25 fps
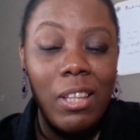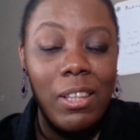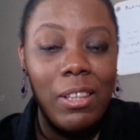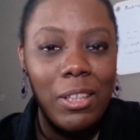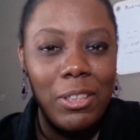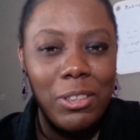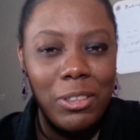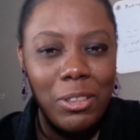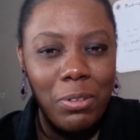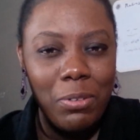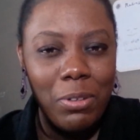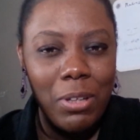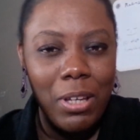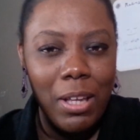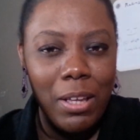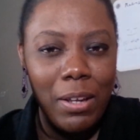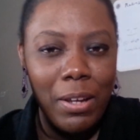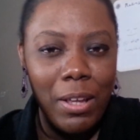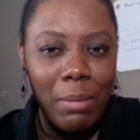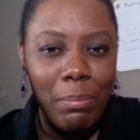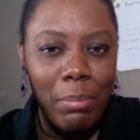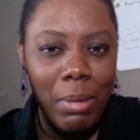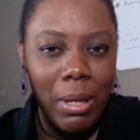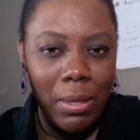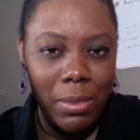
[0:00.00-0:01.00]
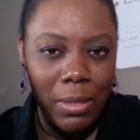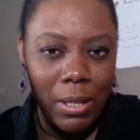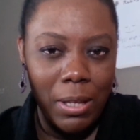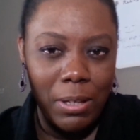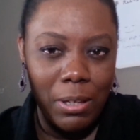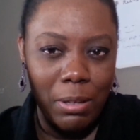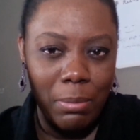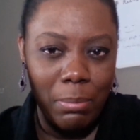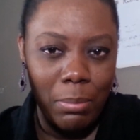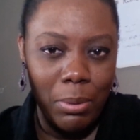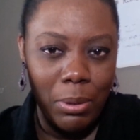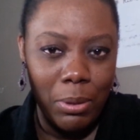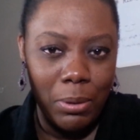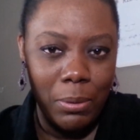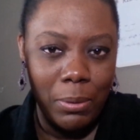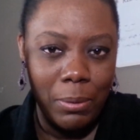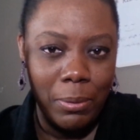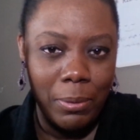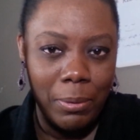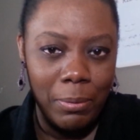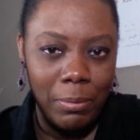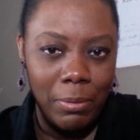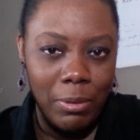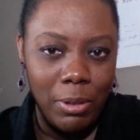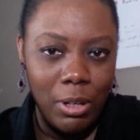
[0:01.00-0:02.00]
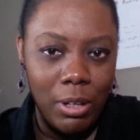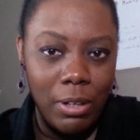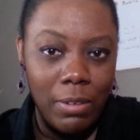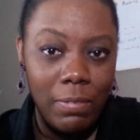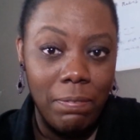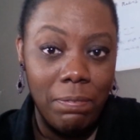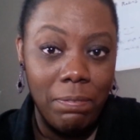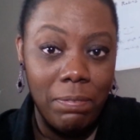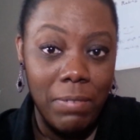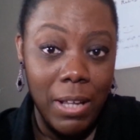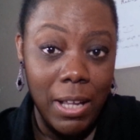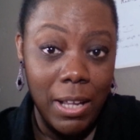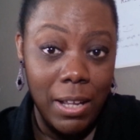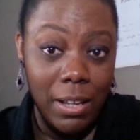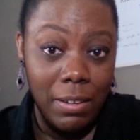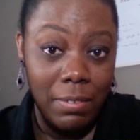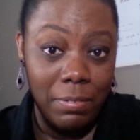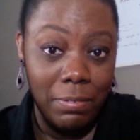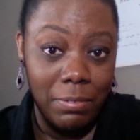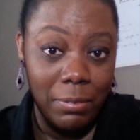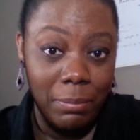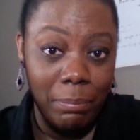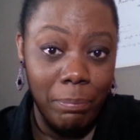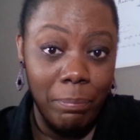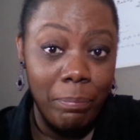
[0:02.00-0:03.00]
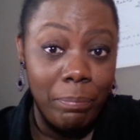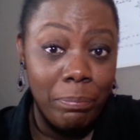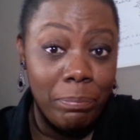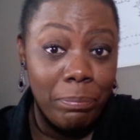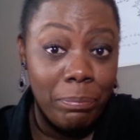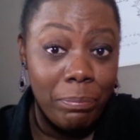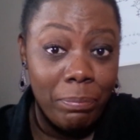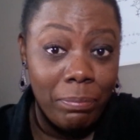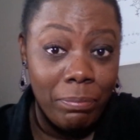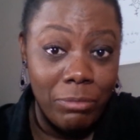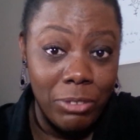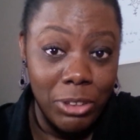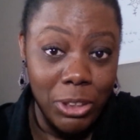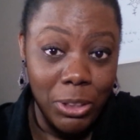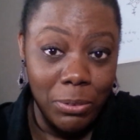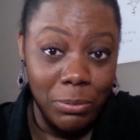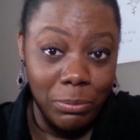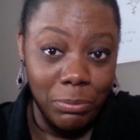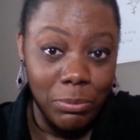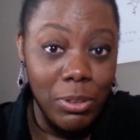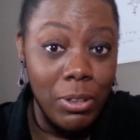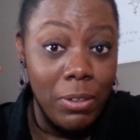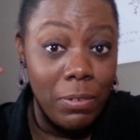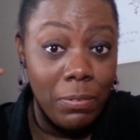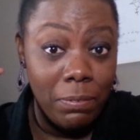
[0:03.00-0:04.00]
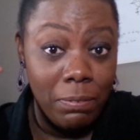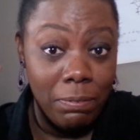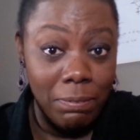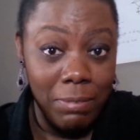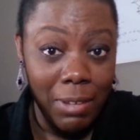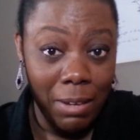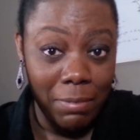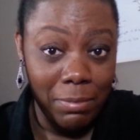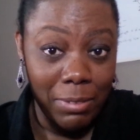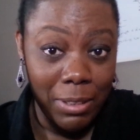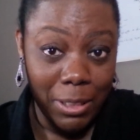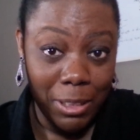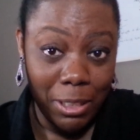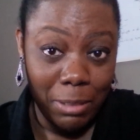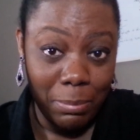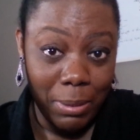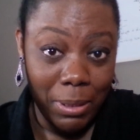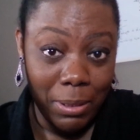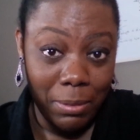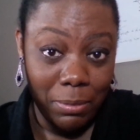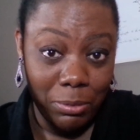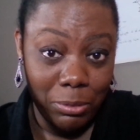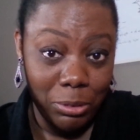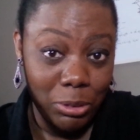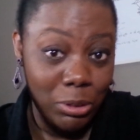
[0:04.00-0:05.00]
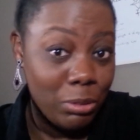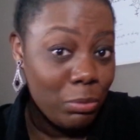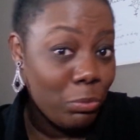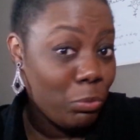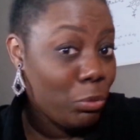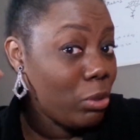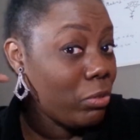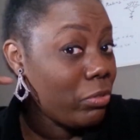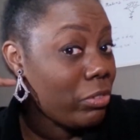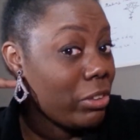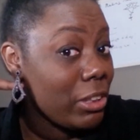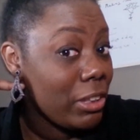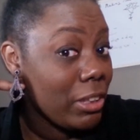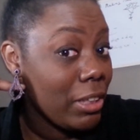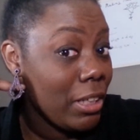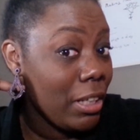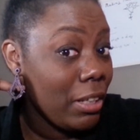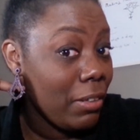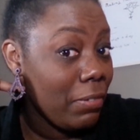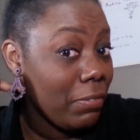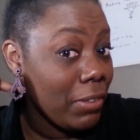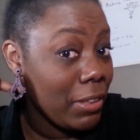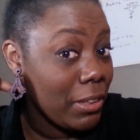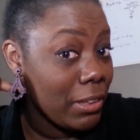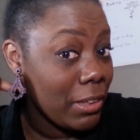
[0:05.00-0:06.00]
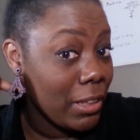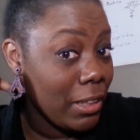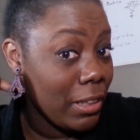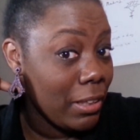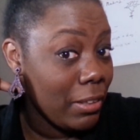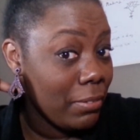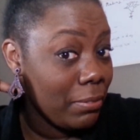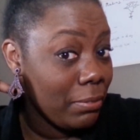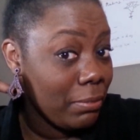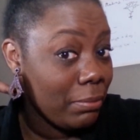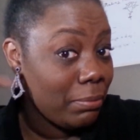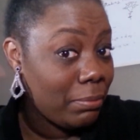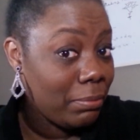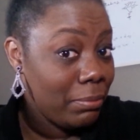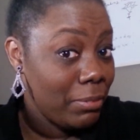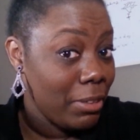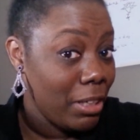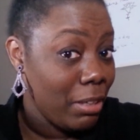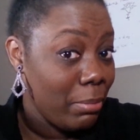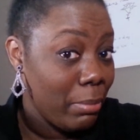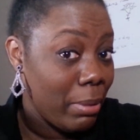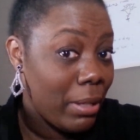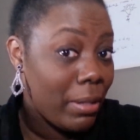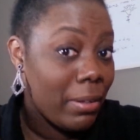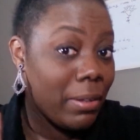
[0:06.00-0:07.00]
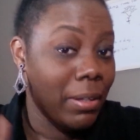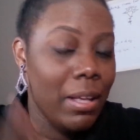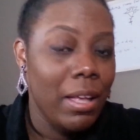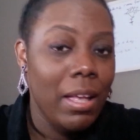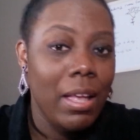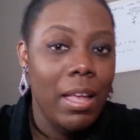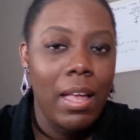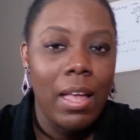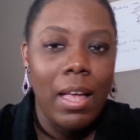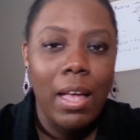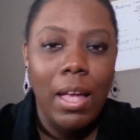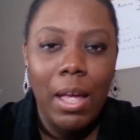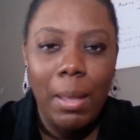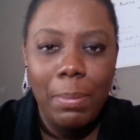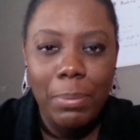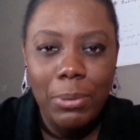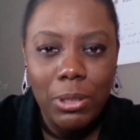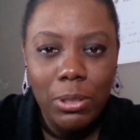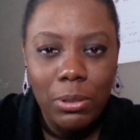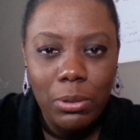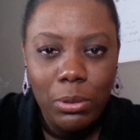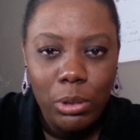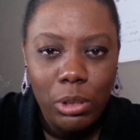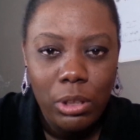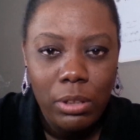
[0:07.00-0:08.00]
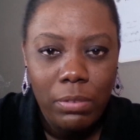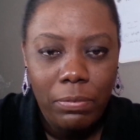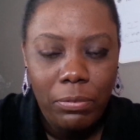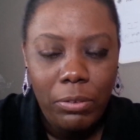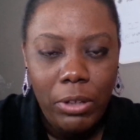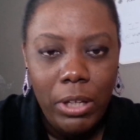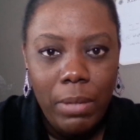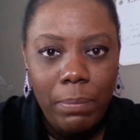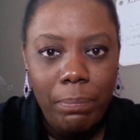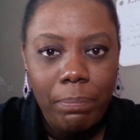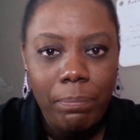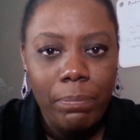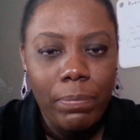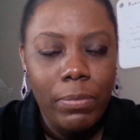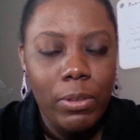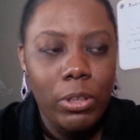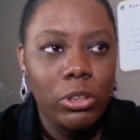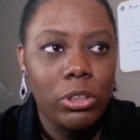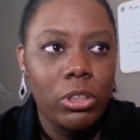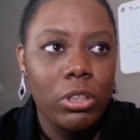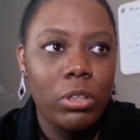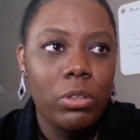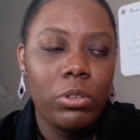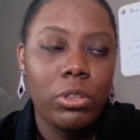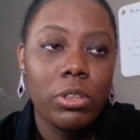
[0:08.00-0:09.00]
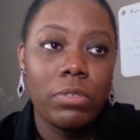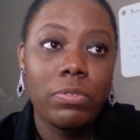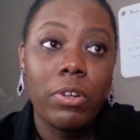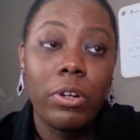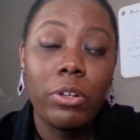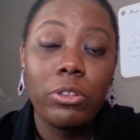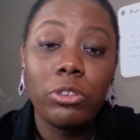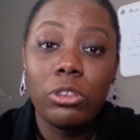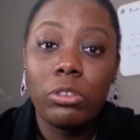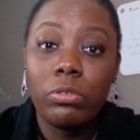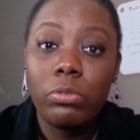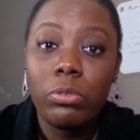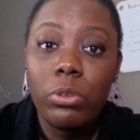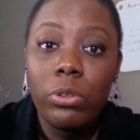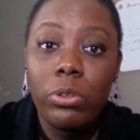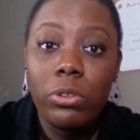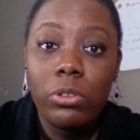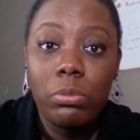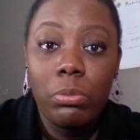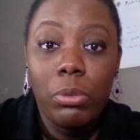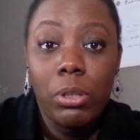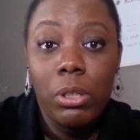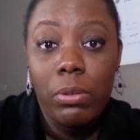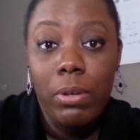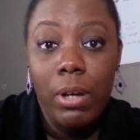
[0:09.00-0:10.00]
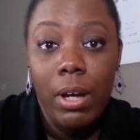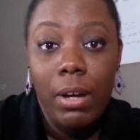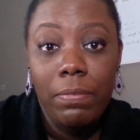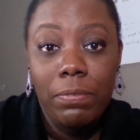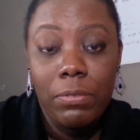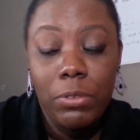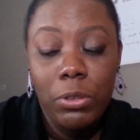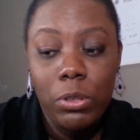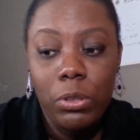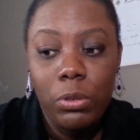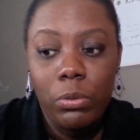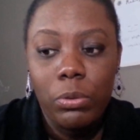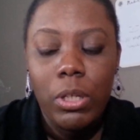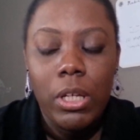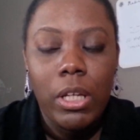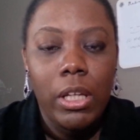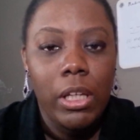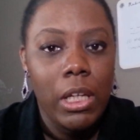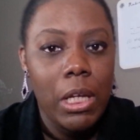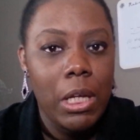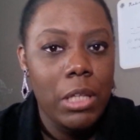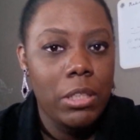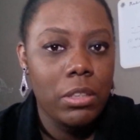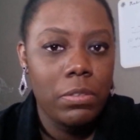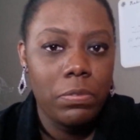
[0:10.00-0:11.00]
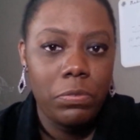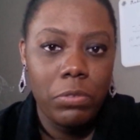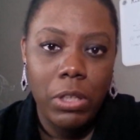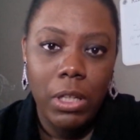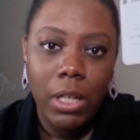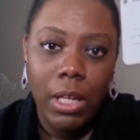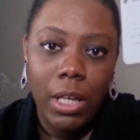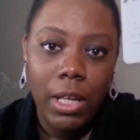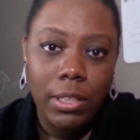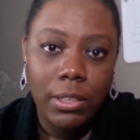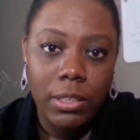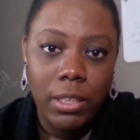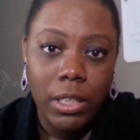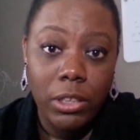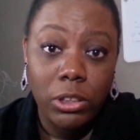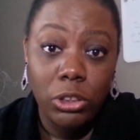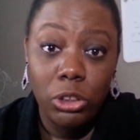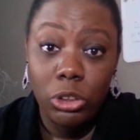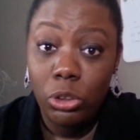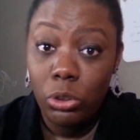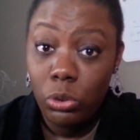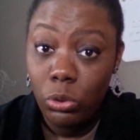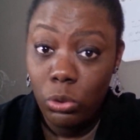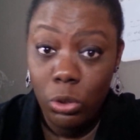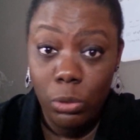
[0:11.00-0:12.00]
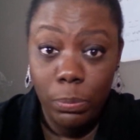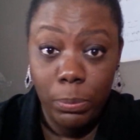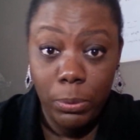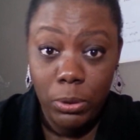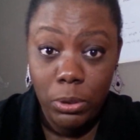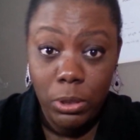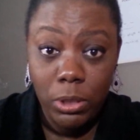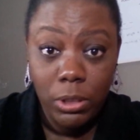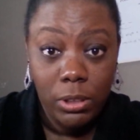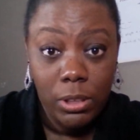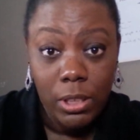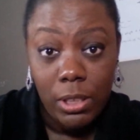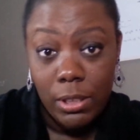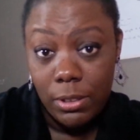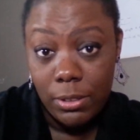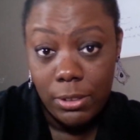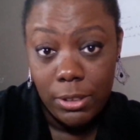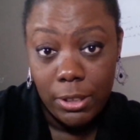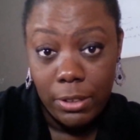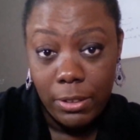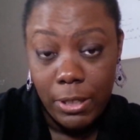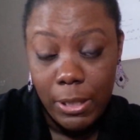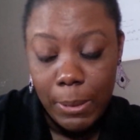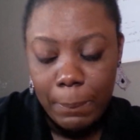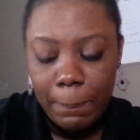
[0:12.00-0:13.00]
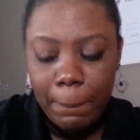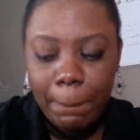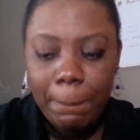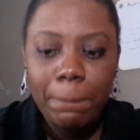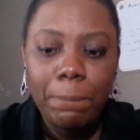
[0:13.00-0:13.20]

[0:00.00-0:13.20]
Let's go ahead and make that number 5. So 5 lucky beaters will receive this kit in the mail absolutely free. So as far as the rules, what do you have to do? It's a free contest, no purchase necessary.